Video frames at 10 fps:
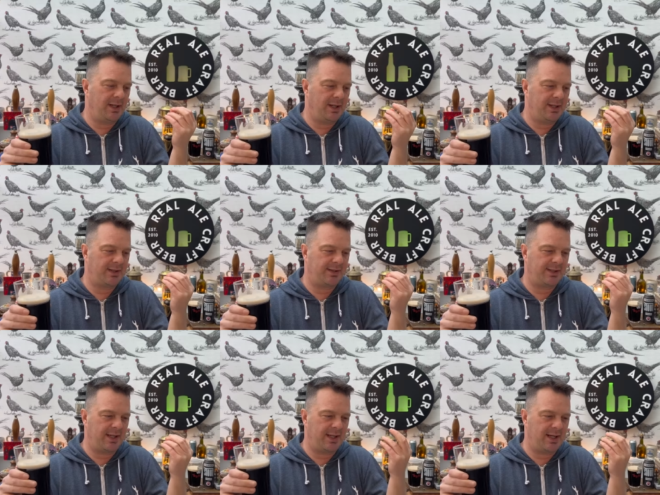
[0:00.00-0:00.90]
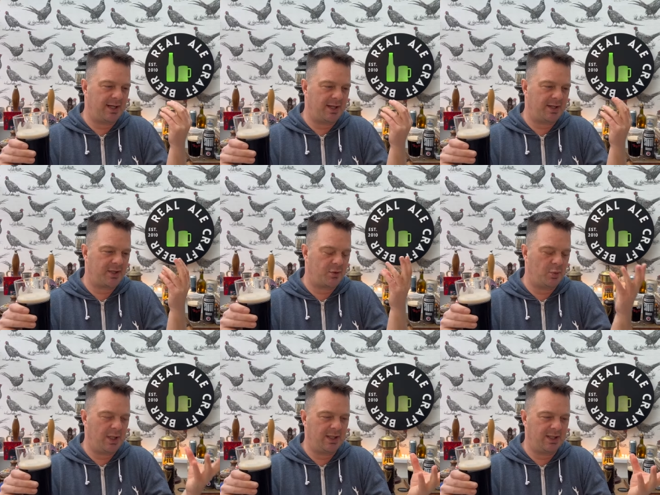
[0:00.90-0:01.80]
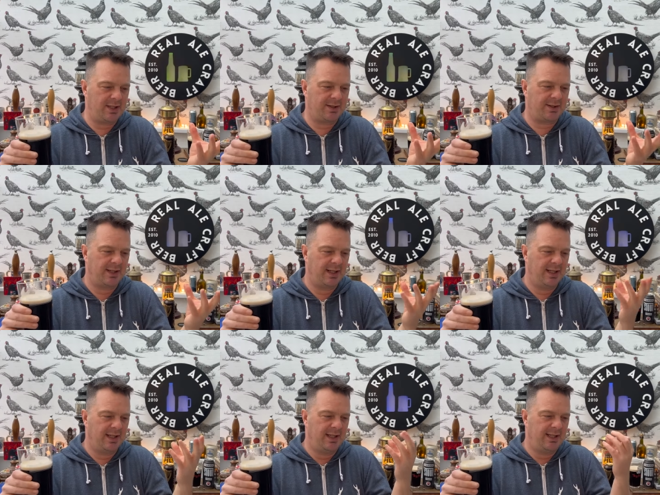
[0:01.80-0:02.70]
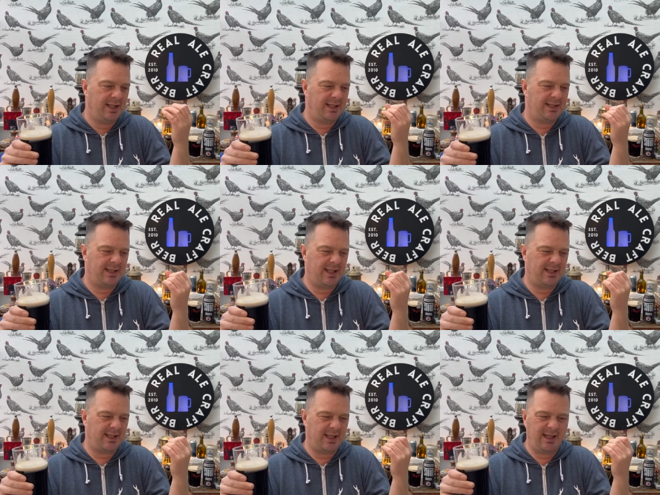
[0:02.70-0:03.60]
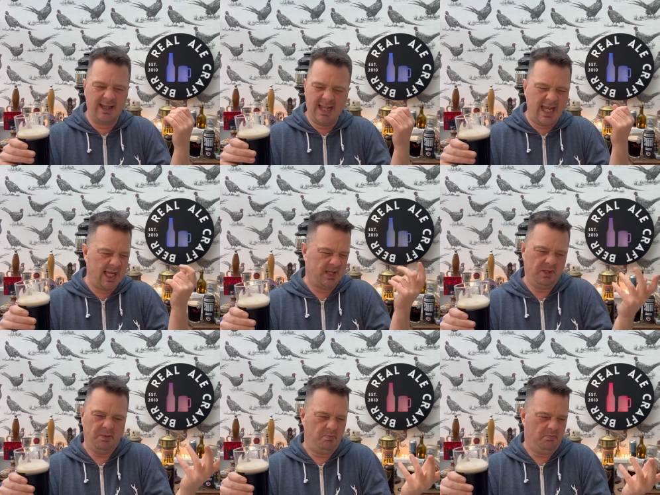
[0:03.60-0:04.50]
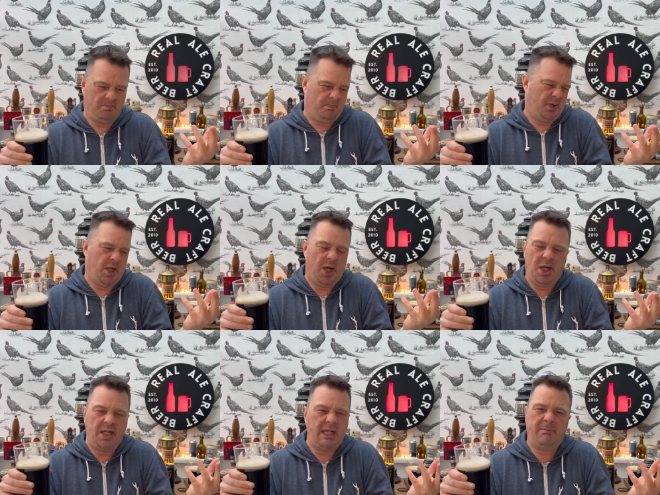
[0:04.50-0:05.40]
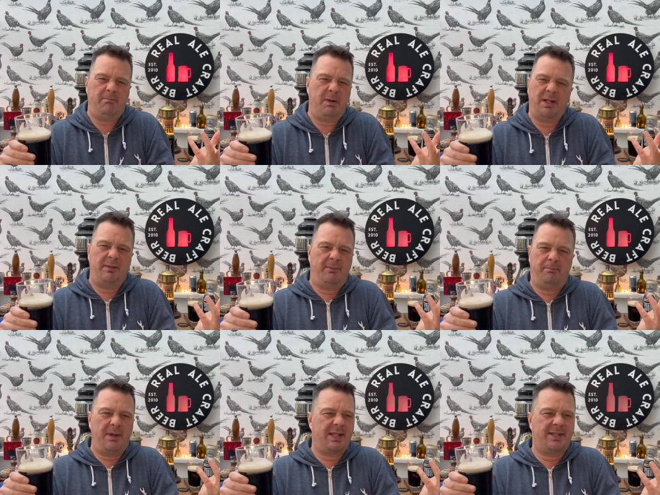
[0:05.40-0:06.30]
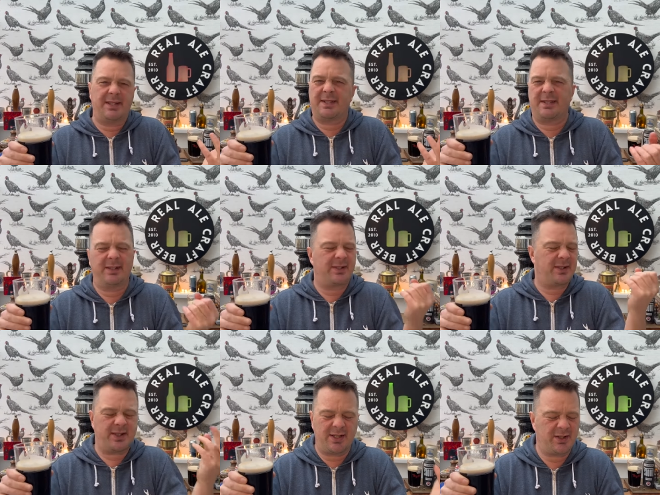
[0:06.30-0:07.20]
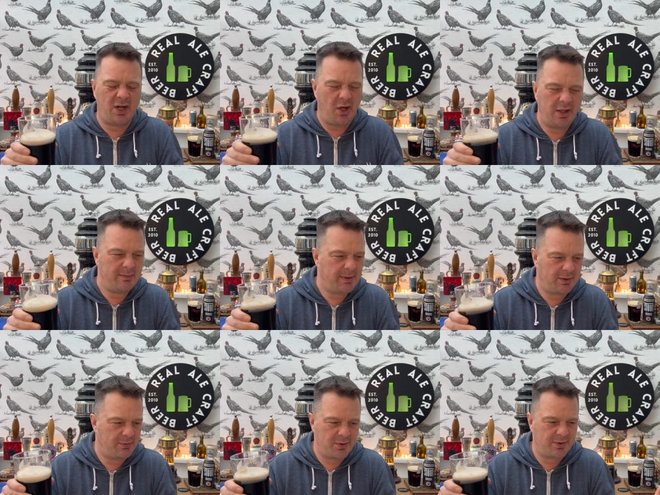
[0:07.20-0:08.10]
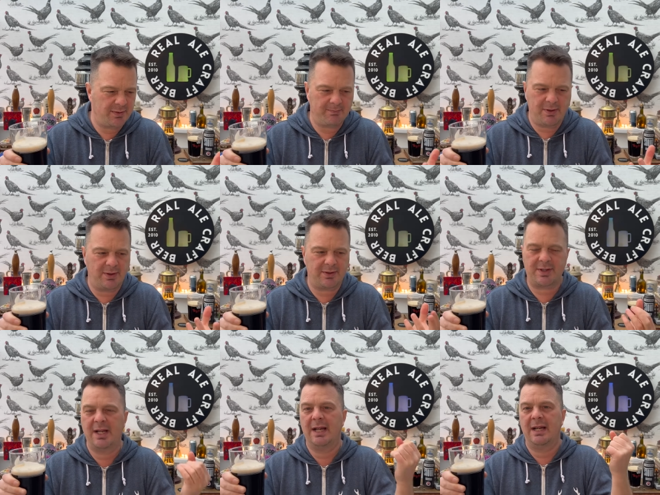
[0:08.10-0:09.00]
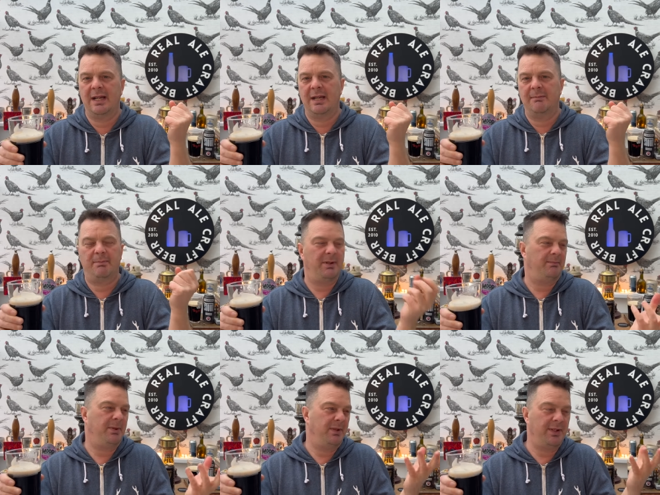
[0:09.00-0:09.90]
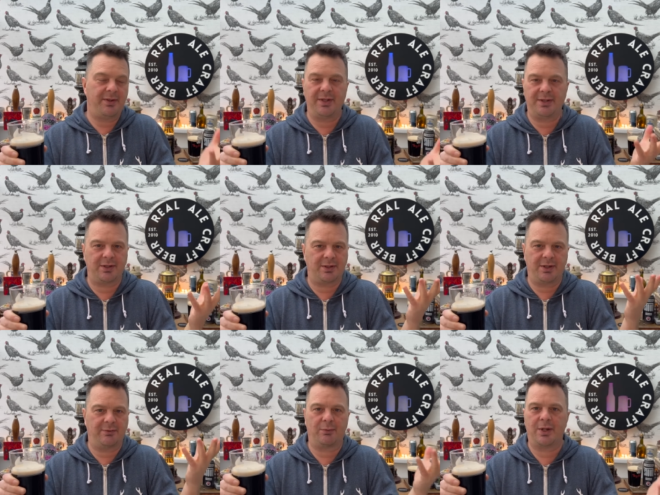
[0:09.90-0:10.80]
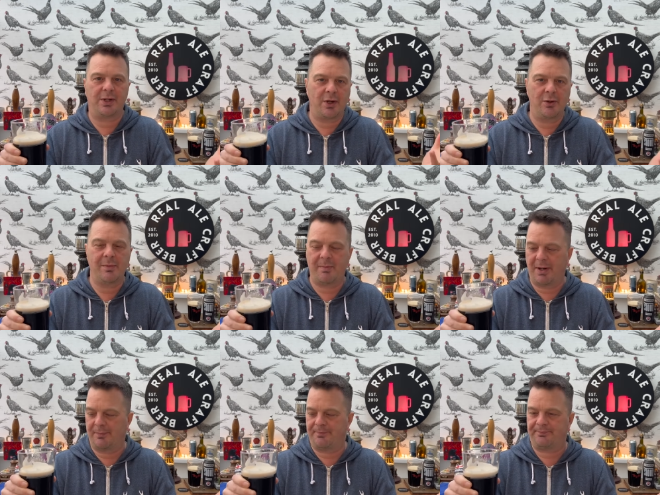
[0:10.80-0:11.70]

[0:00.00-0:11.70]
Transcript: a, a, a sweetness, there's, there's a little tiny bit of bitterness, a tiny bit of roasted malt, but, but nothing to kind of write home about.